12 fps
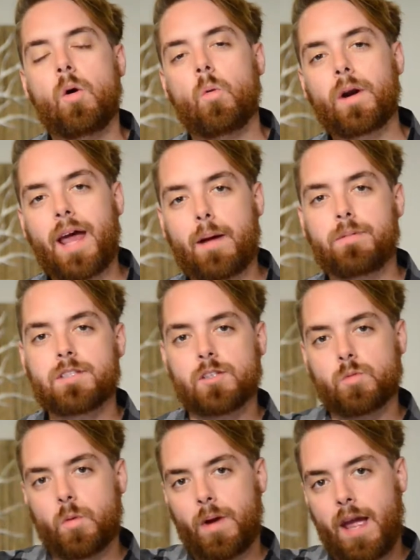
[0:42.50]
What happens
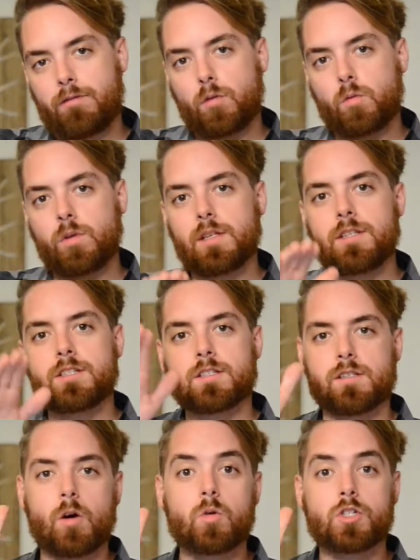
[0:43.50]
is when we have a really
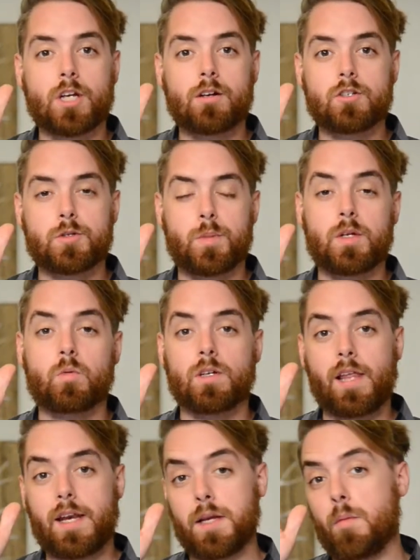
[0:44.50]
slow shutter speed, we're
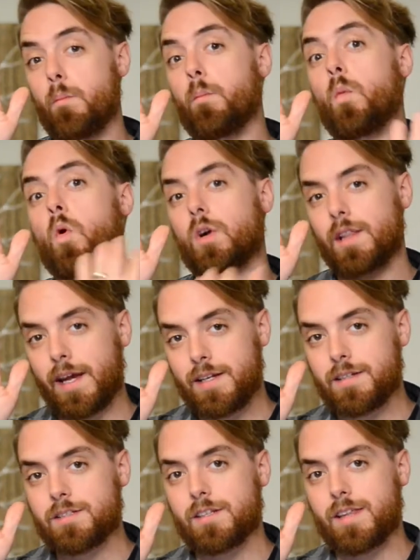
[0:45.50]
letting more light
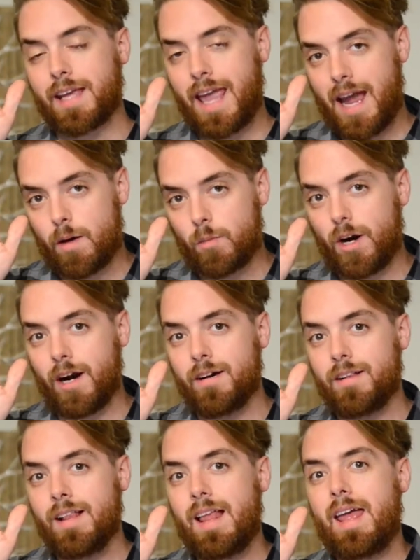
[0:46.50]
into the camera.
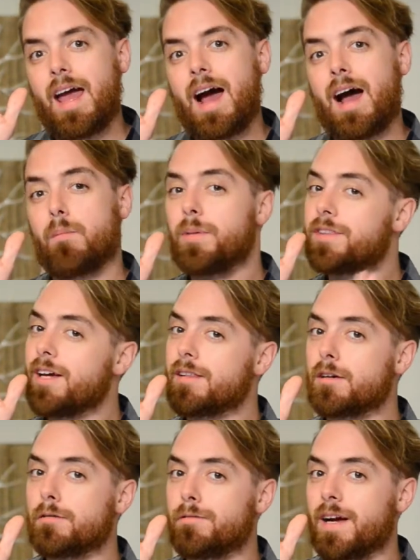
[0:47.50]
Uh, but the
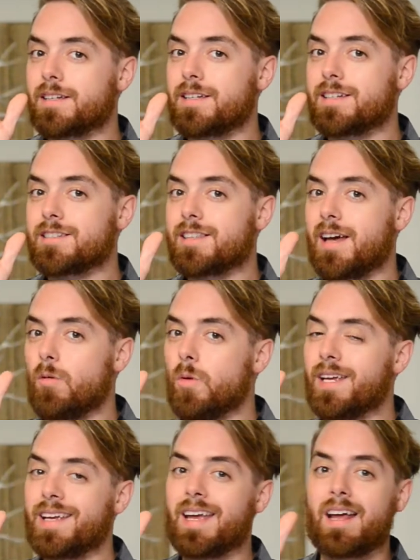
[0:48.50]
other effect is that we
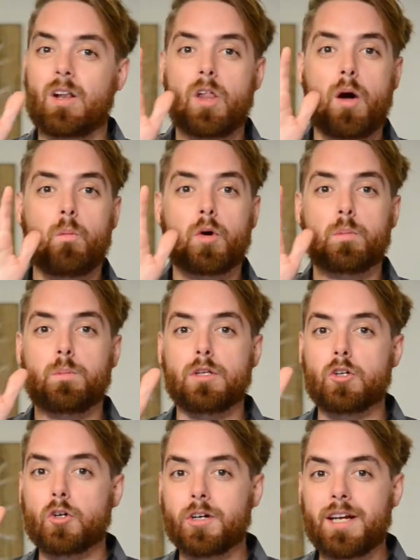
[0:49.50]
can get a lot more
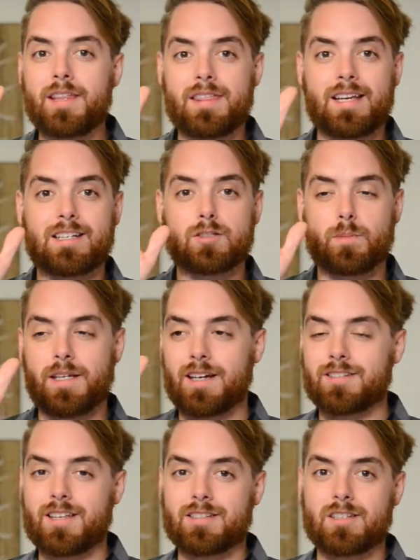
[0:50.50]
blurry things
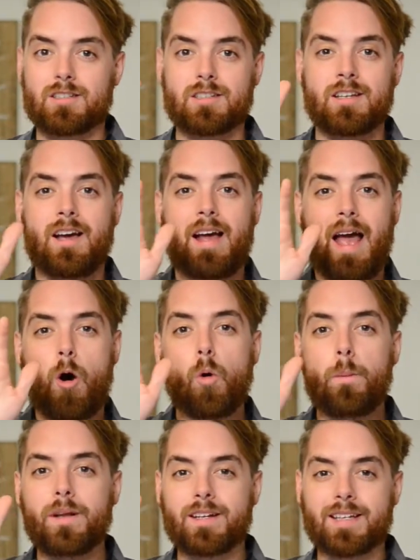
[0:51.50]
because as it's
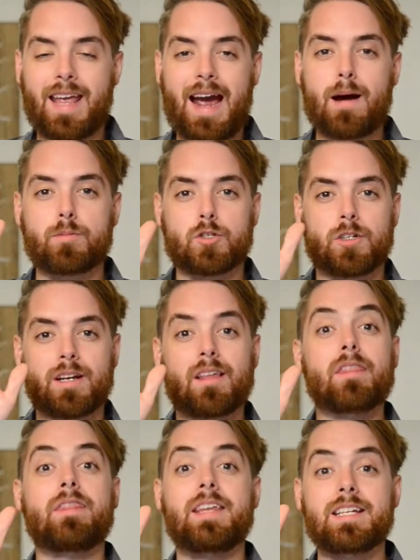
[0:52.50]
open and capturing,
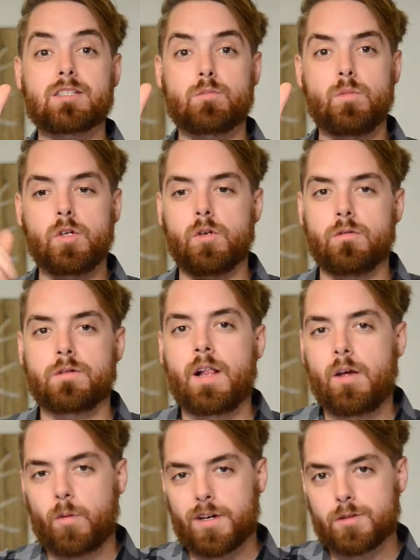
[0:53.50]
things move.
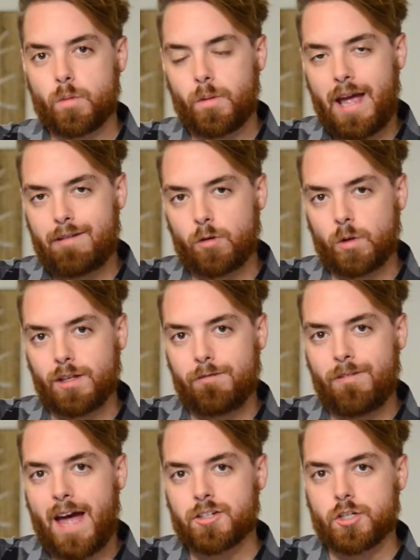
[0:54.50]
Whereas when we have a really
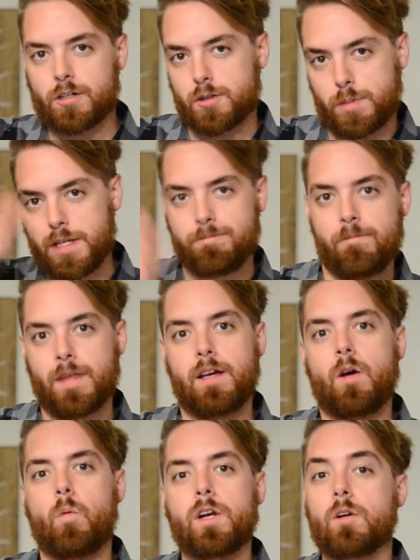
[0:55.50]
fast shutter speed,
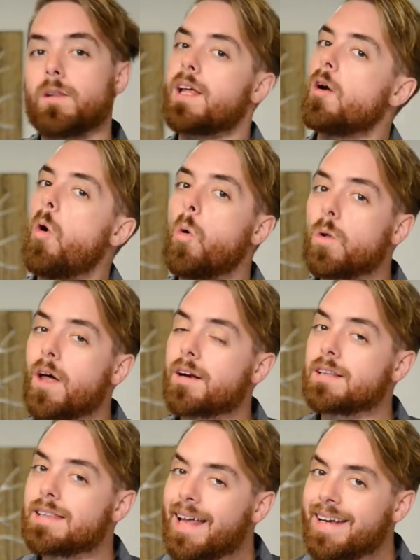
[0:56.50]
we don't let a whole lot
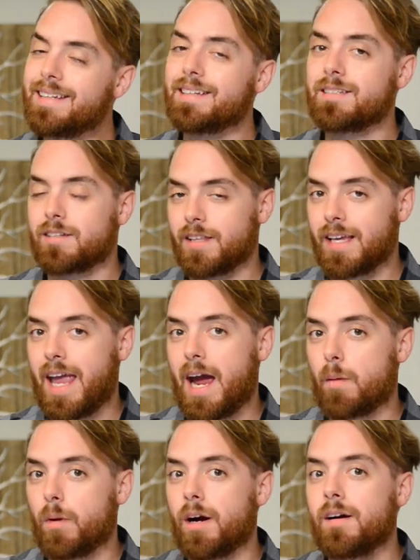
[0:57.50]
of light into the
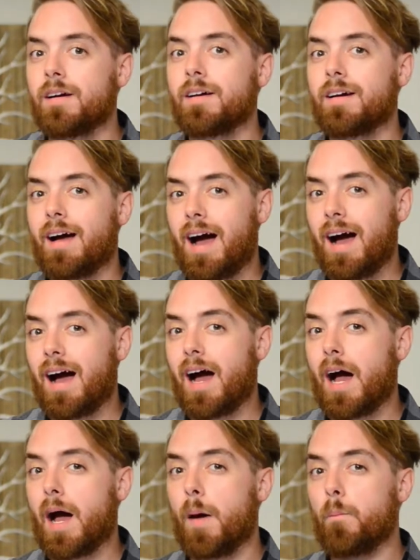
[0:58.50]
camera
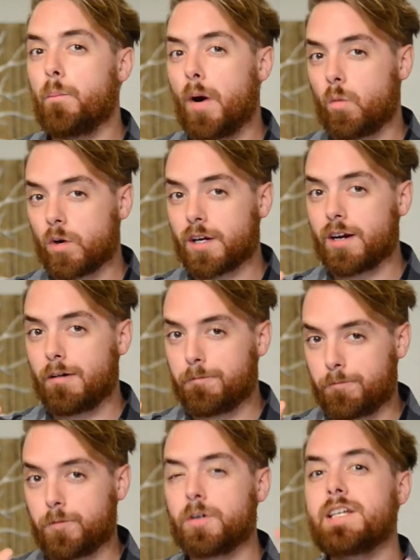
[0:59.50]
uh, but we're going to
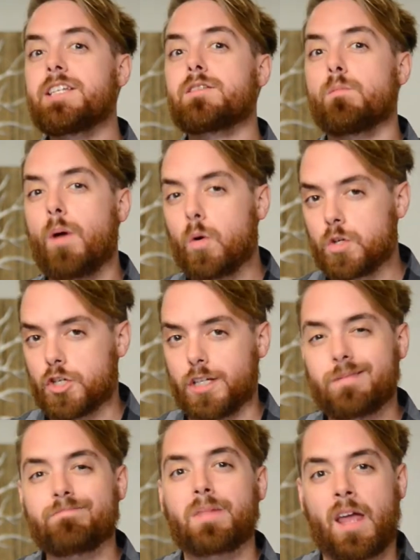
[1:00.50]
freeze
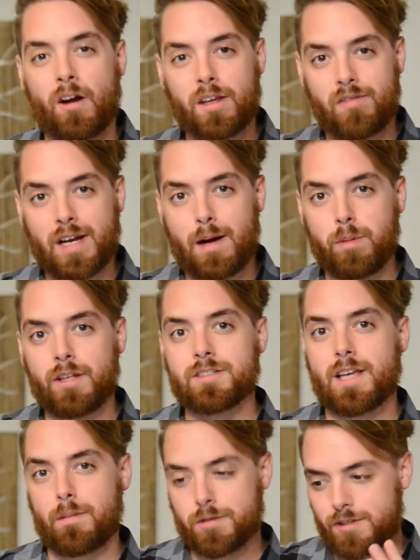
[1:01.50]
motion. I'll give you a couple
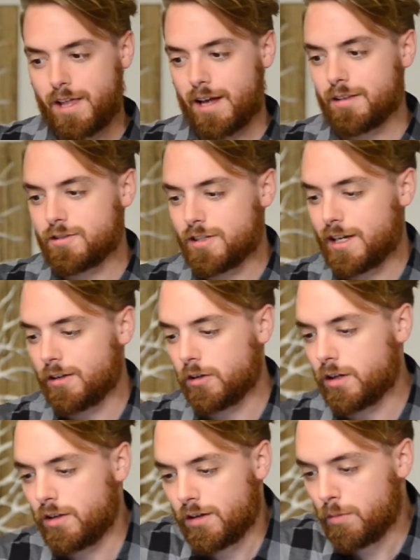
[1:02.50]
examples of that. Let's take a
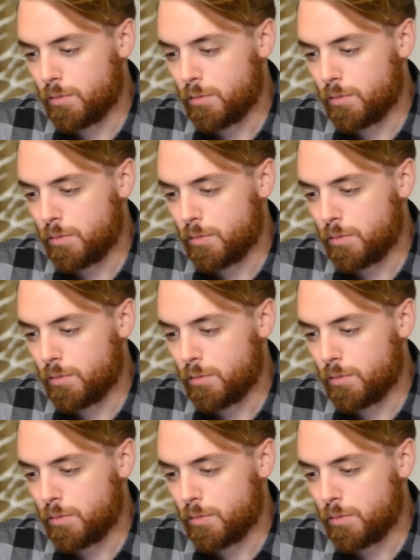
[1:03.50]
look at the